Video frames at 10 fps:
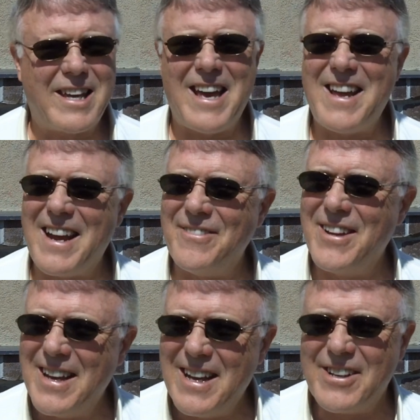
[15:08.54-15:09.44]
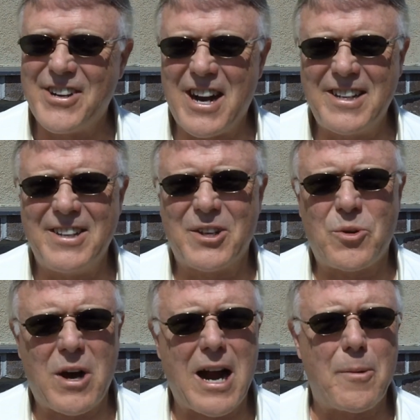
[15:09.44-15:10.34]
again I'm talking to the
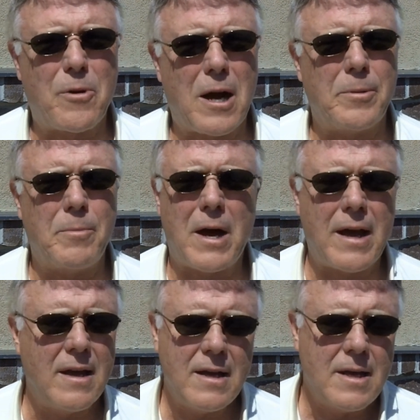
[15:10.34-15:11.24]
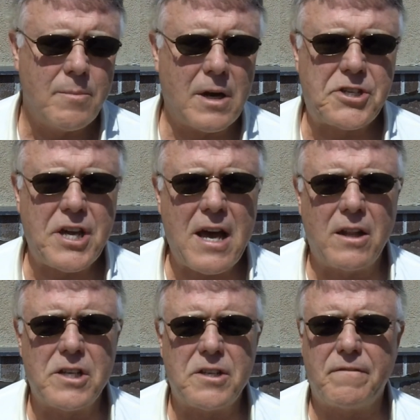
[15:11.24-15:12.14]
choir probably. My my
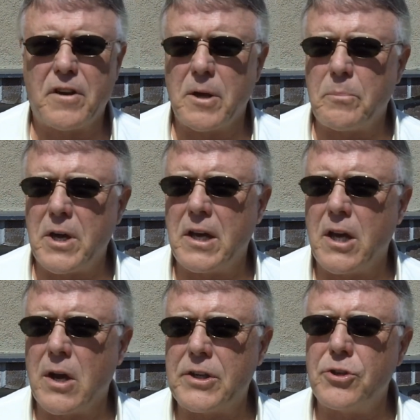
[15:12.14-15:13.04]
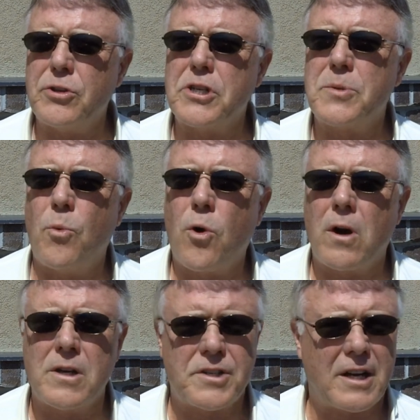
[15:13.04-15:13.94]
channel isn't very big here. I do this
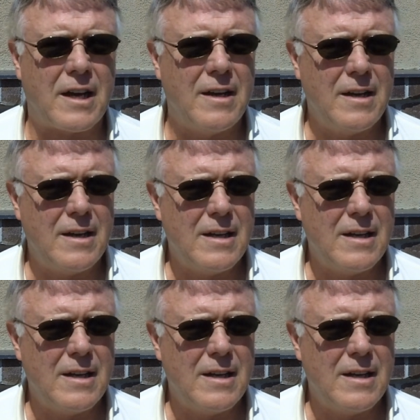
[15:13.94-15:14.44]
more as a